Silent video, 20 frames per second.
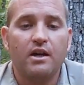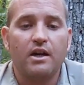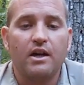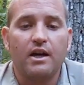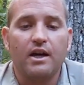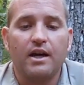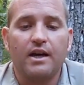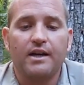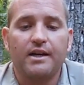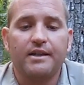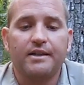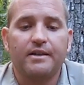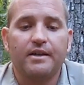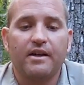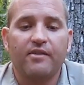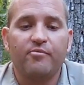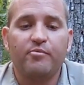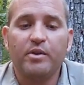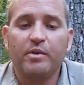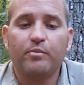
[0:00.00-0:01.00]

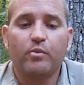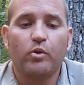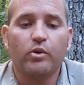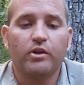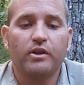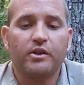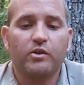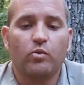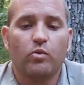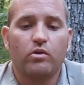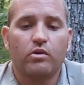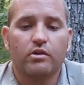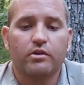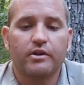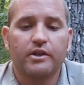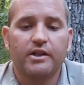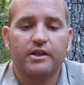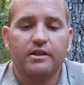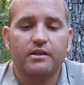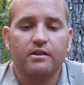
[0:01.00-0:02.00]
I've been boiling water
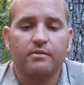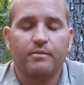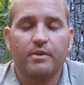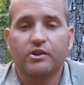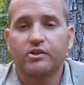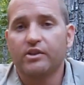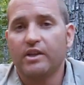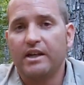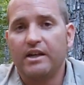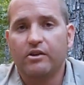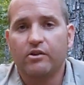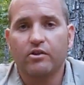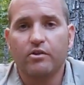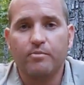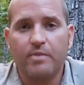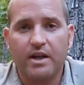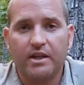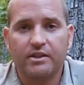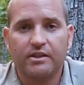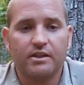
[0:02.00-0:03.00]
in it. I'm actually out on the
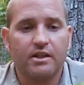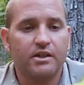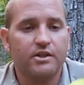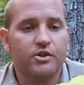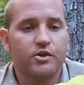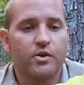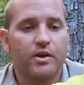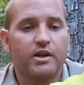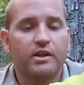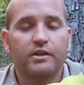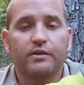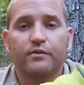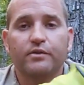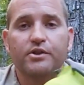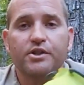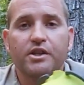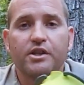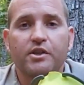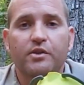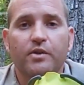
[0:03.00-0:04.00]
Massanutten Trail in
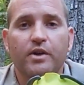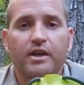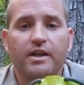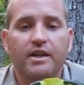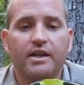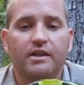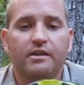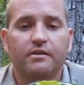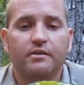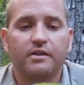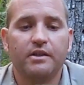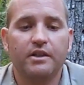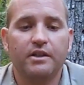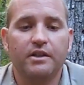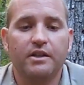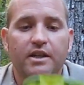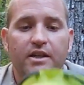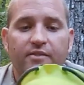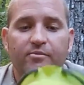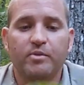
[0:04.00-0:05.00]
Virginia right now
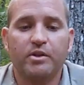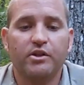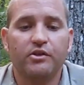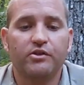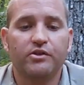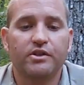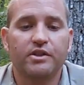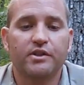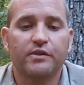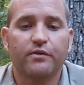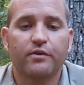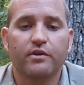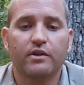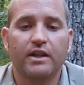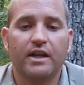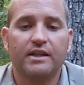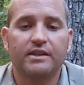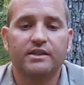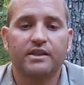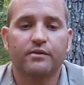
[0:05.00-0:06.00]
and have been using this for the
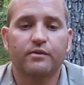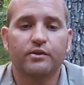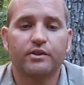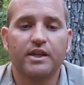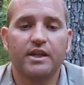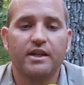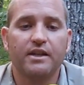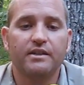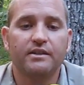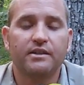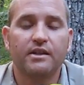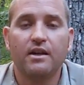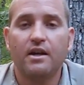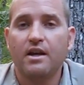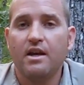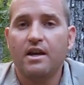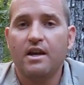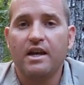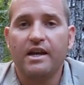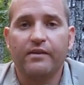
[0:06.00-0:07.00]
last several days.
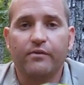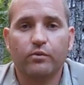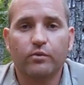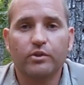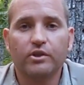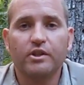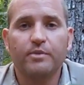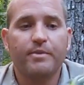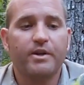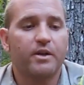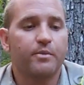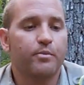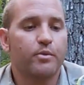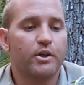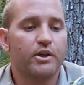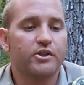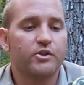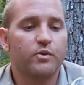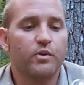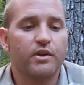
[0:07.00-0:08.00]
Have really been
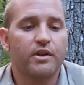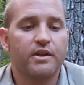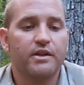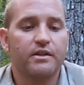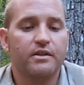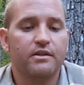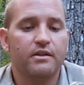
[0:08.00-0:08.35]
impressed with it.